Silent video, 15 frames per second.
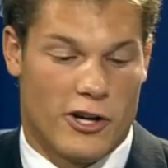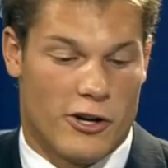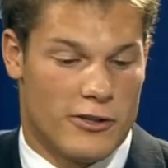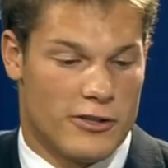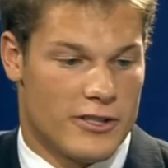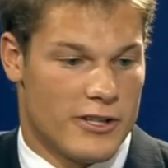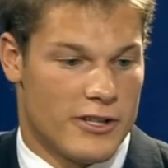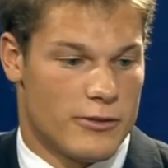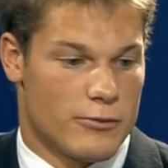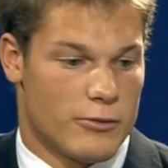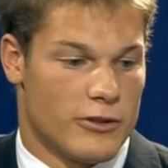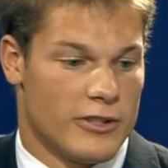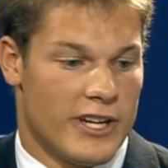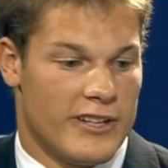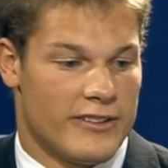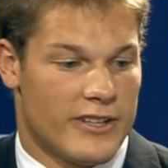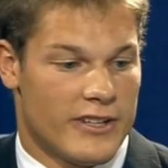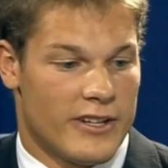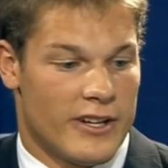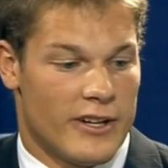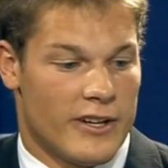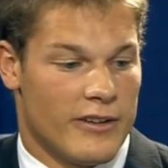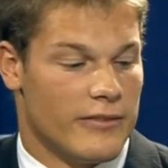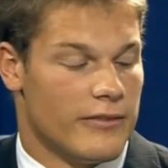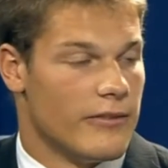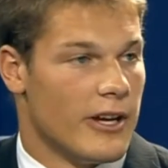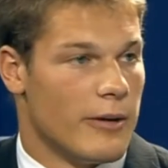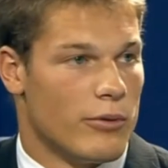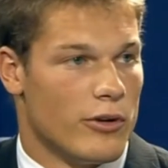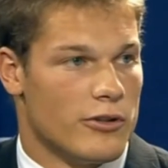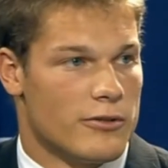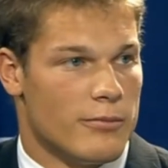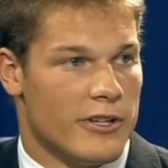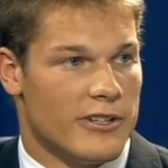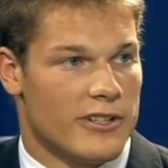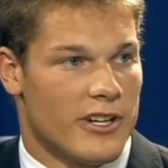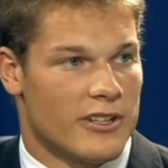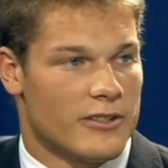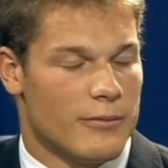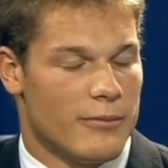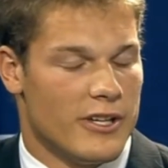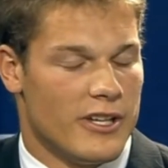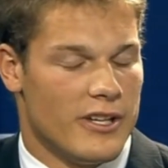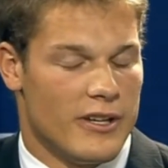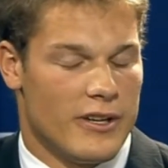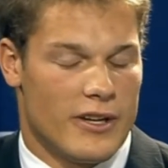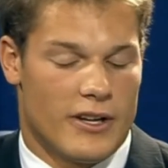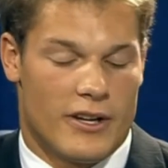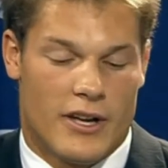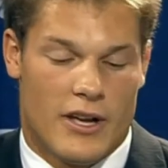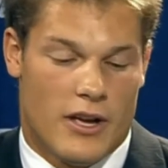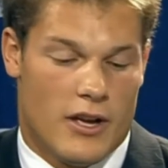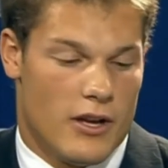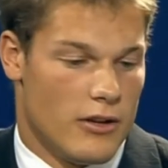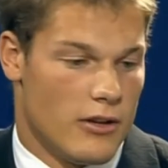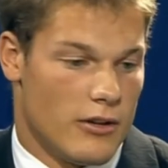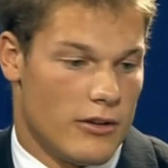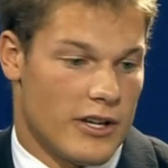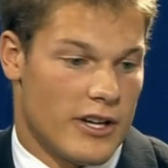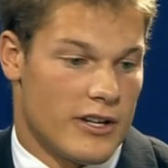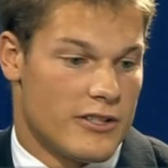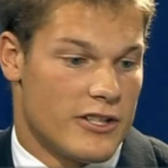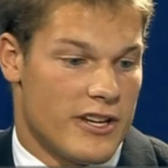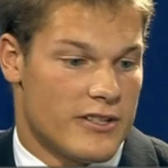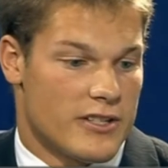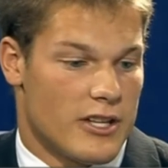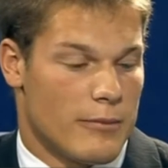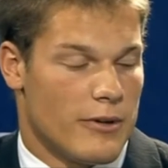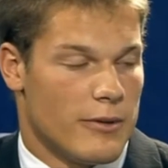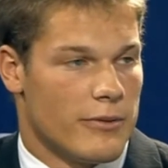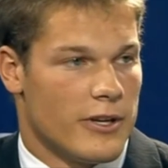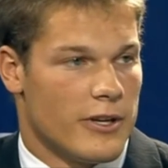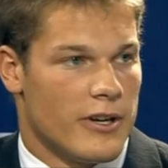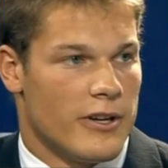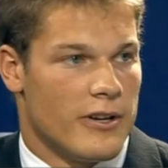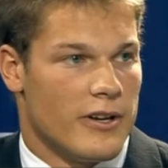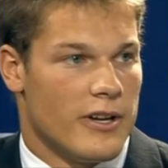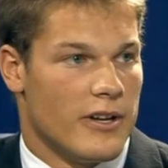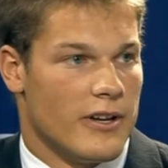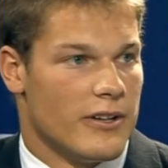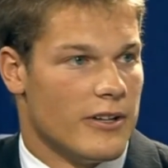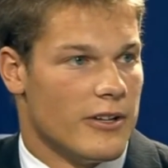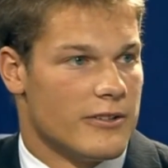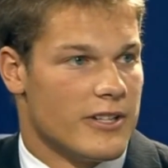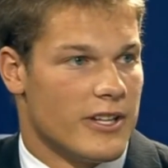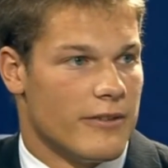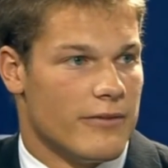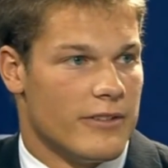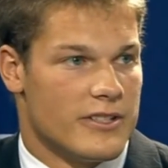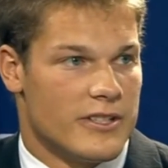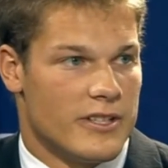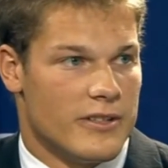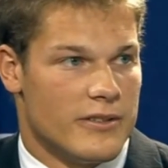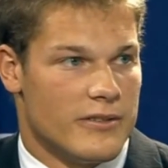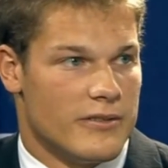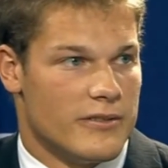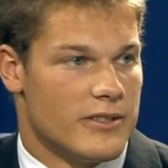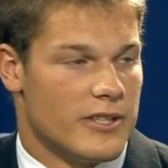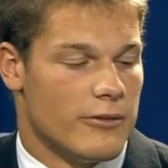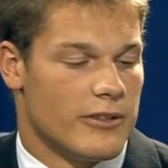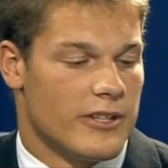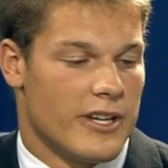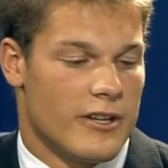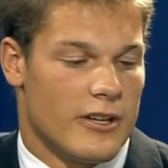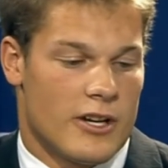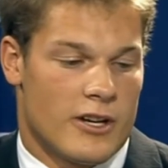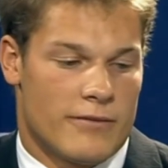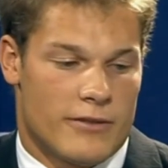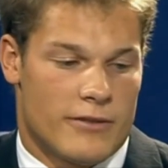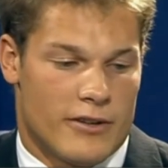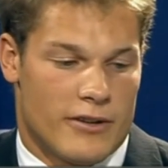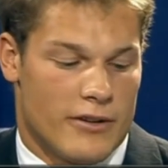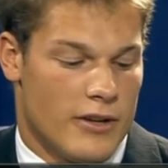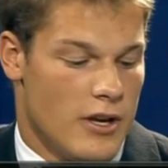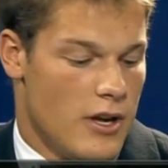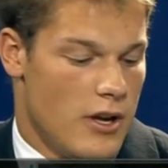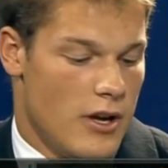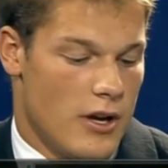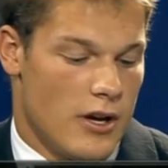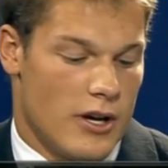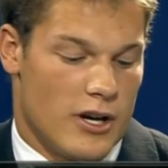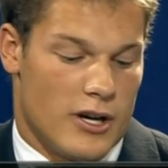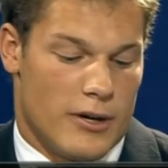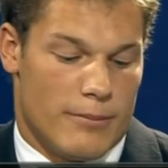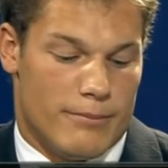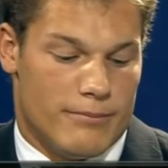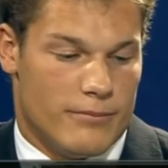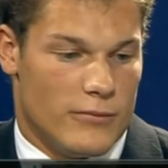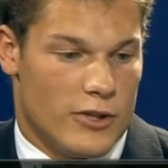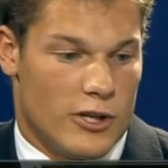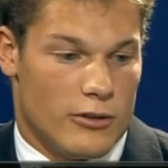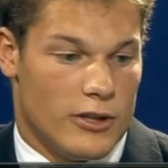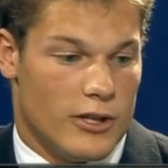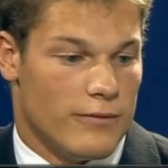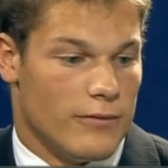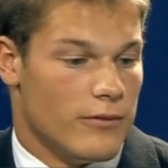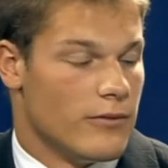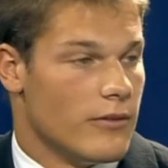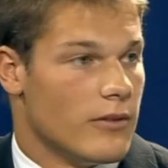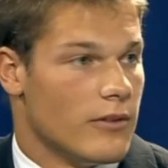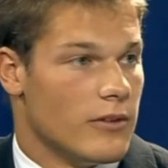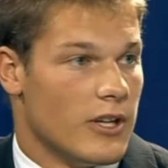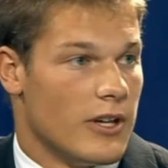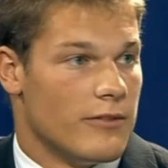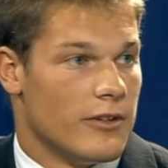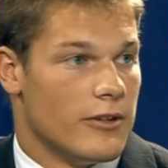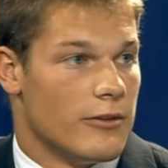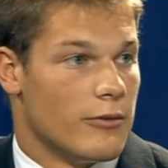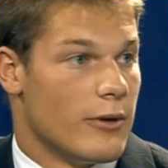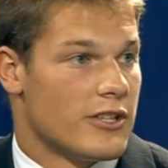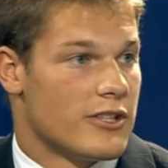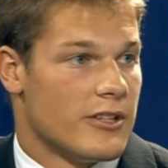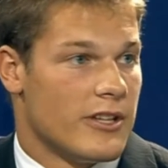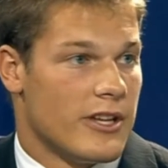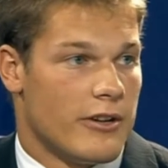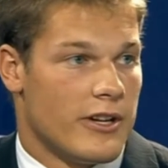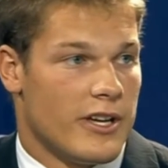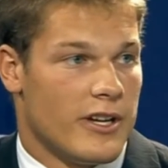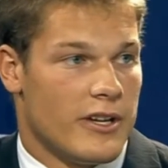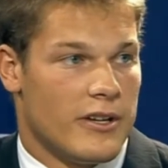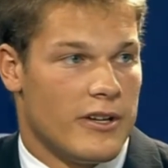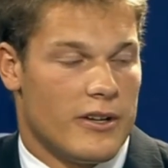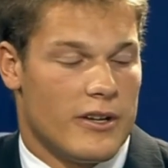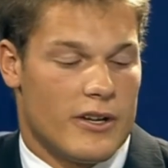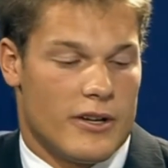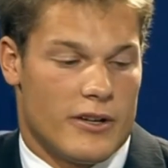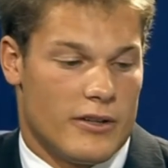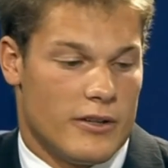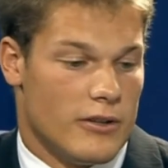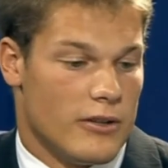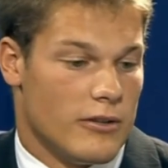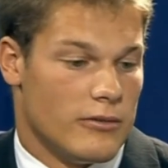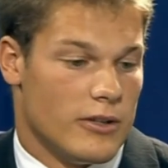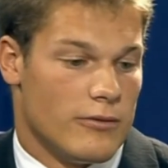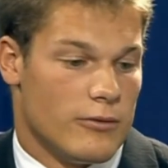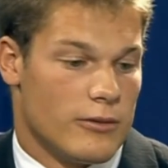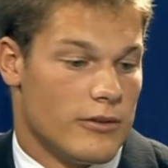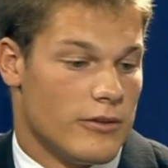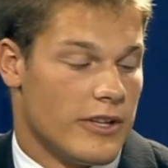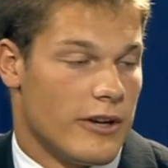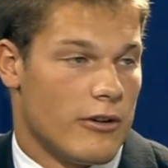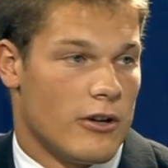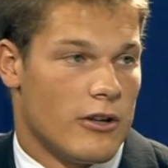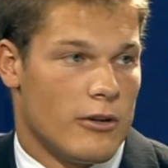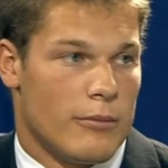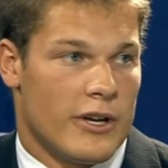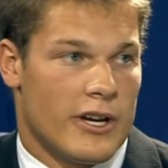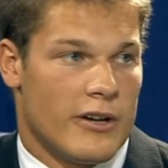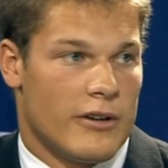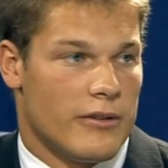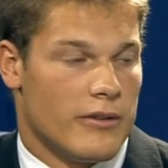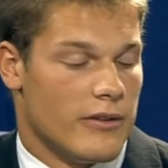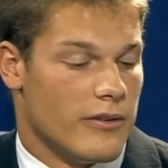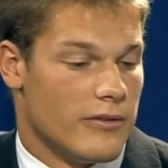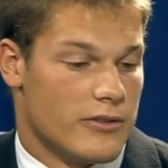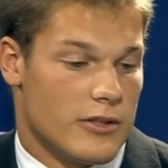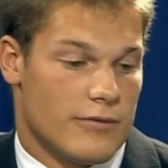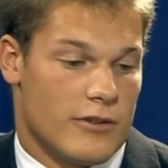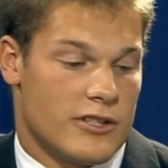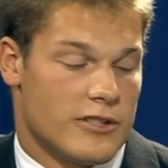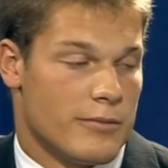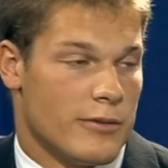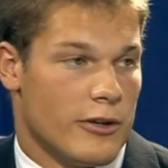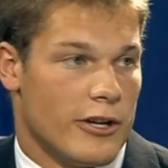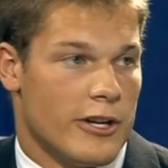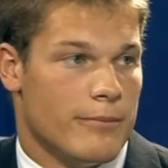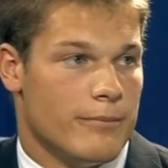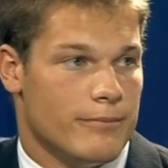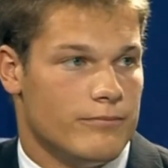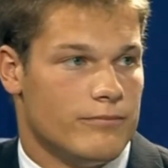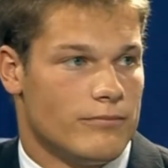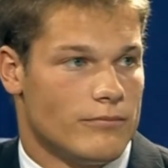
You know, it was real late that they approached me and talked to me, and, you know, got a chance to come up there and, you know, take a visit and see what they had to offer, and, you know, loved the direction they were headed, and you know, loved what they were all about, and so far it's been great.